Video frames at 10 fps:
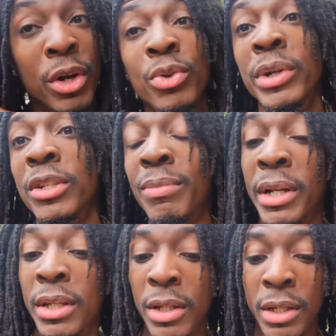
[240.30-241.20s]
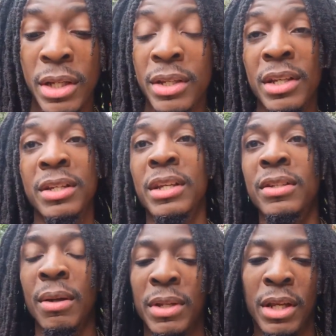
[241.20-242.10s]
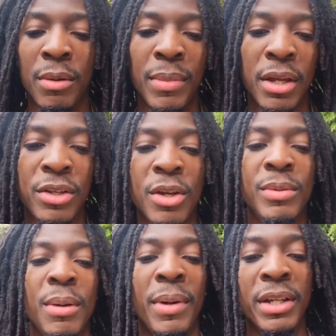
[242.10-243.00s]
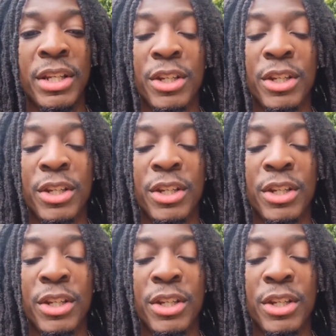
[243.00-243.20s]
want to do with his money is up to him, man. You know what I'm talking about?